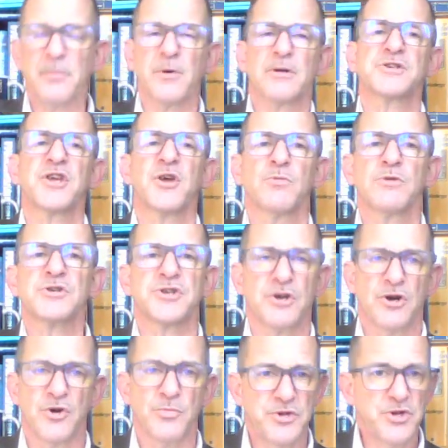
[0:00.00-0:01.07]
Mercy was
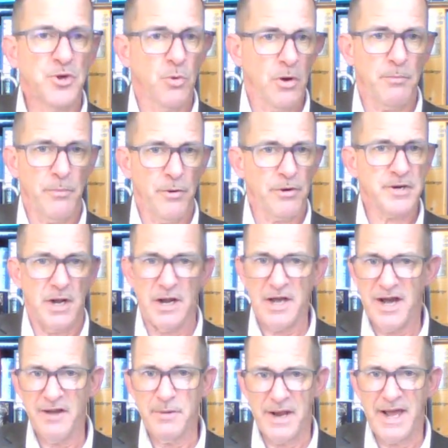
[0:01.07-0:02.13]
shown when you weren't burnt
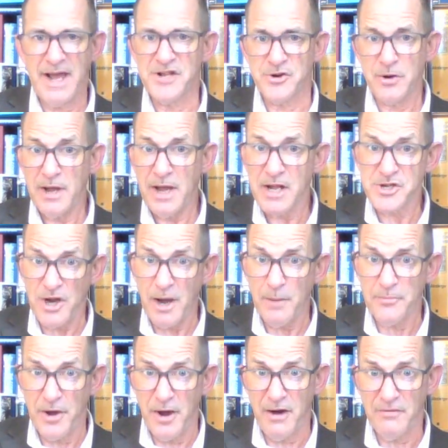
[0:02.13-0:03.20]
alive but had your head
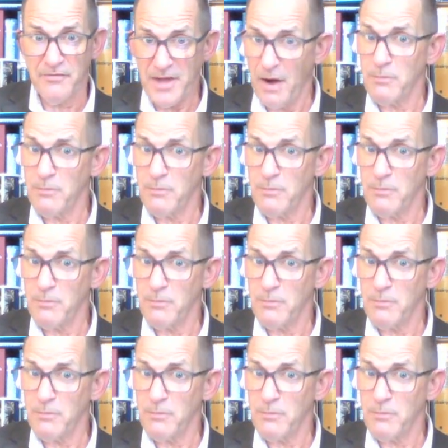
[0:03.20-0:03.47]
chopped off.